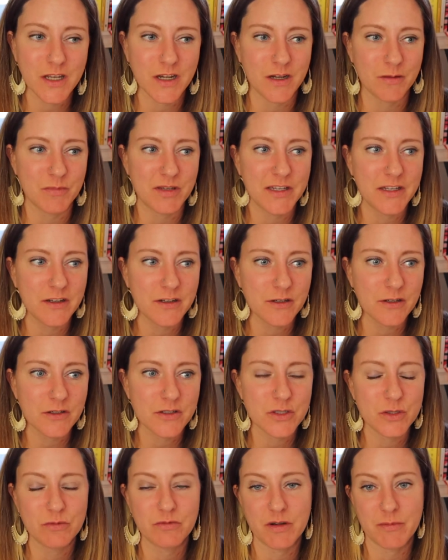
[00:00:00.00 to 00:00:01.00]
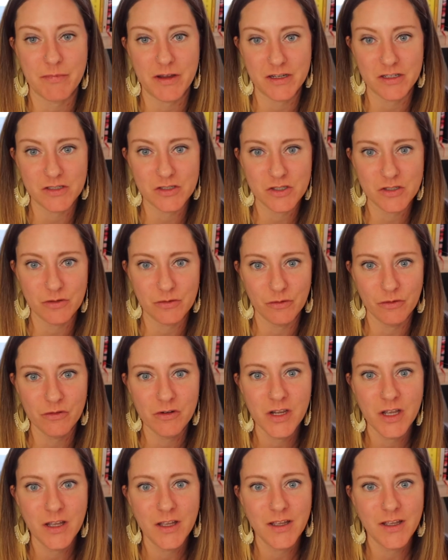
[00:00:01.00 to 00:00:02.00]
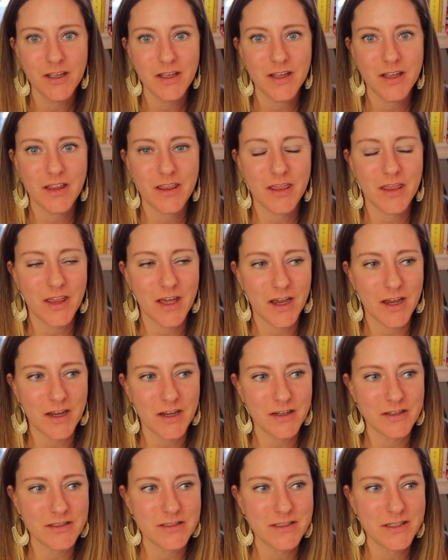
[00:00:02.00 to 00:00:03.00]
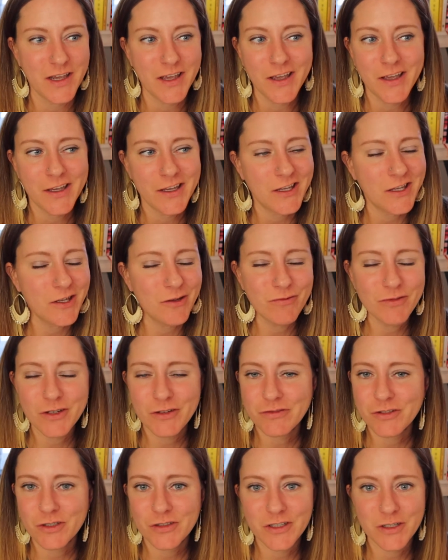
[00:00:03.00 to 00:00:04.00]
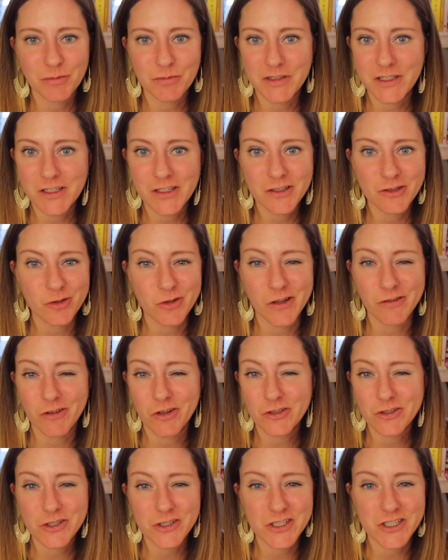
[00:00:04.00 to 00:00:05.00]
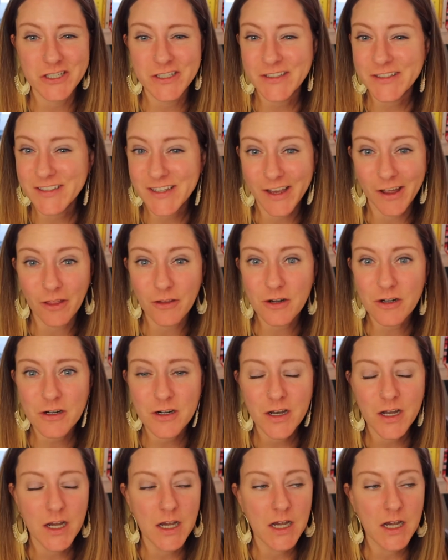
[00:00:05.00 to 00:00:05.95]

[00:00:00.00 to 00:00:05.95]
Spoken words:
And I'm here to remind you that even if you're like me and you have all your shit together,